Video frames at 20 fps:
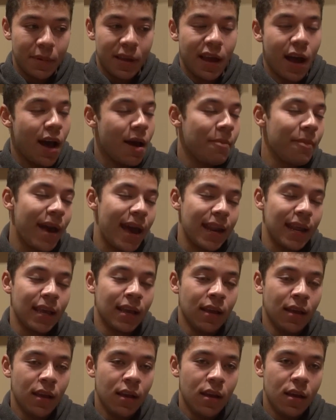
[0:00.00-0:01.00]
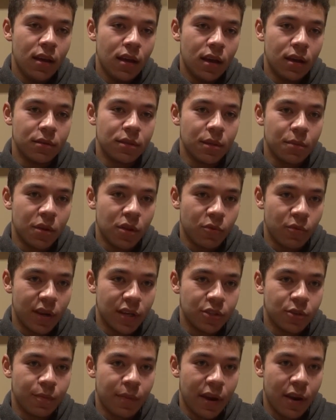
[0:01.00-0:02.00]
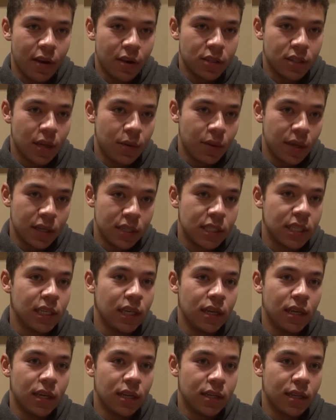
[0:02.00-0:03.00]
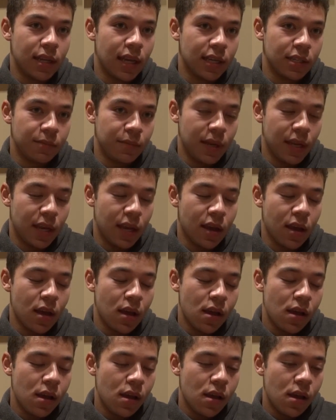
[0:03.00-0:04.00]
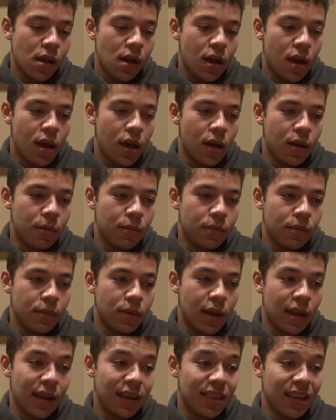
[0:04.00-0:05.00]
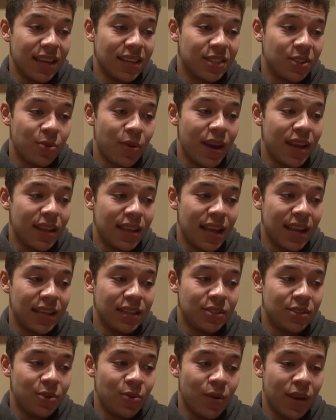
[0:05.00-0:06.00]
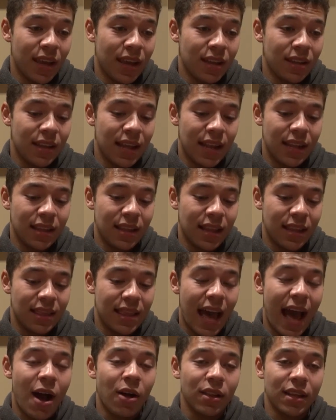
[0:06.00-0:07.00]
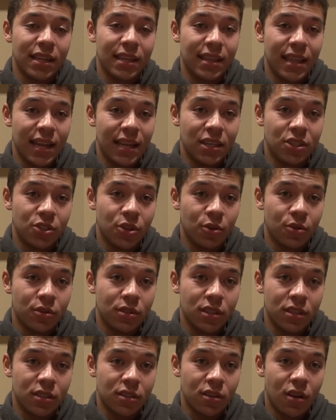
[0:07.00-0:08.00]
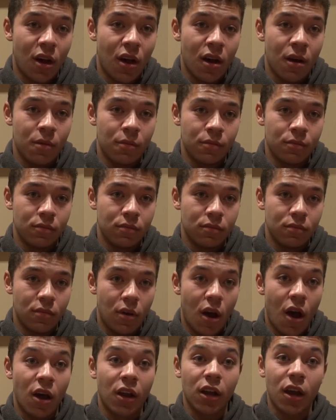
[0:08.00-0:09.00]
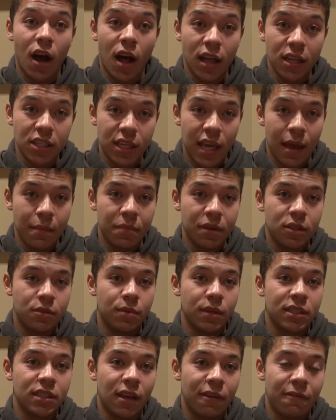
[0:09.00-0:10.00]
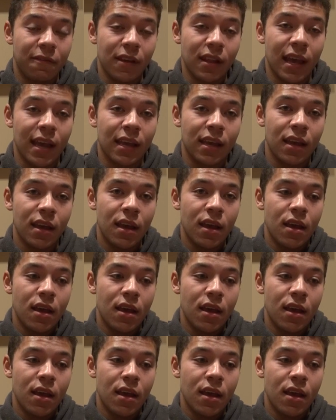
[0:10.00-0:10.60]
combating some of the racial barriers that we can see in today's media. And I think it's great that he's doing it, that the outlet that he chose is on a college campus, because I feel like